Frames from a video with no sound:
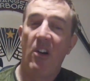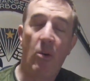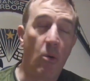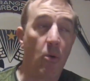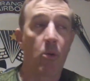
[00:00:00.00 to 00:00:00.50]

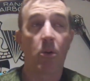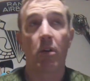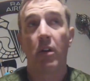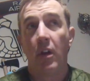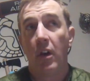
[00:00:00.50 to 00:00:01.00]

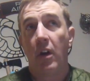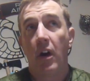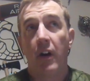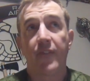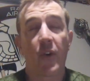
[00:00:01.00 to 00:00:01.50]
Or,
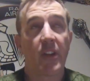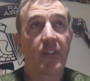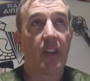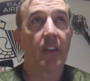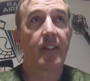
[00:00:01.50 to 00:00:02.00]
for
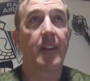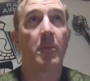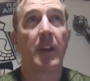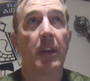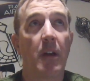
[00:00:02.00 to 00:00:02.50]
instance,
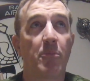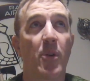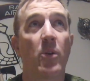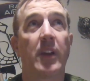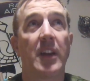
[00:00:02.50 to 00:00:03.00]
somebody
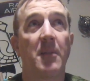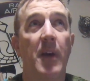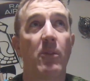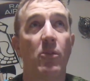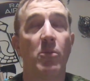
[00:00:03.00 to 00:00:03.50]
broke into
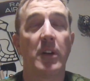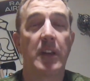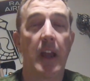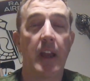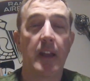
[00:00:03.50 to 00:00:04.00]
my room one
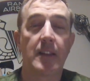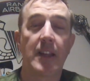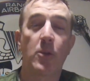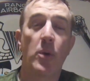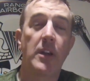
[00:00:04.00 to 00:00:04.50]
day and
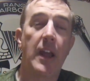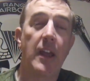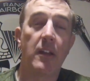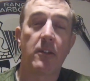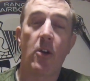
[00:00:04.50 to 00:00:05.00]
liquid
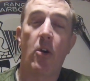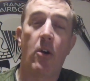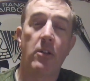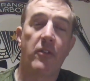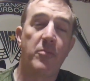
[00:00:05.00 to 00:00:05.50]
nailed
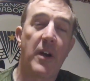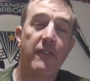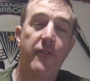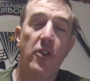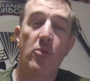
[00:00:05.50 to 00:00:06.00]
all of my
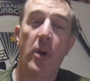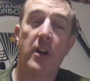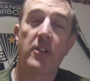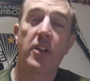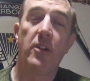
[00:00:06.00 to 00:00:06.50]

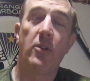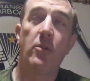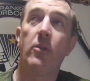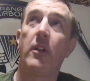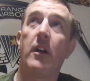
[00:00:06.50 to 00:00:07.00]
footwear
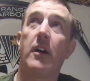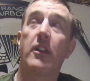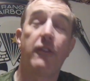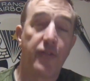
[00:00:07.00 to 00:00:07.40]
to the